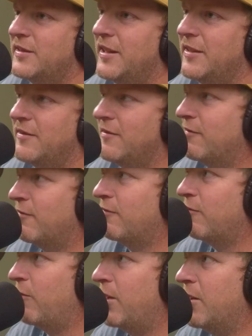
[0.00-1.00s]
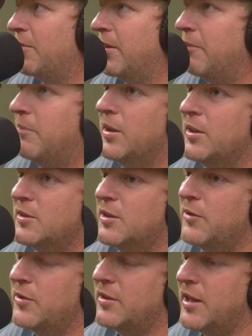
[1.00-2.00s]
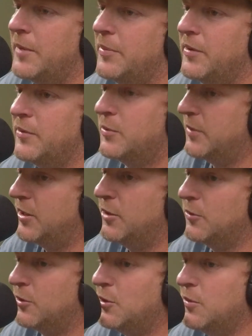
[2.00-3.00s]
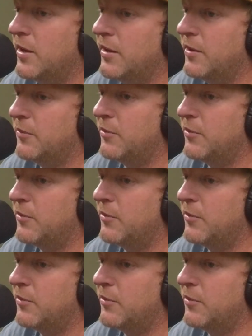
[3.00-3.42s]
that randomly buzzed over top of us. We killed two out of them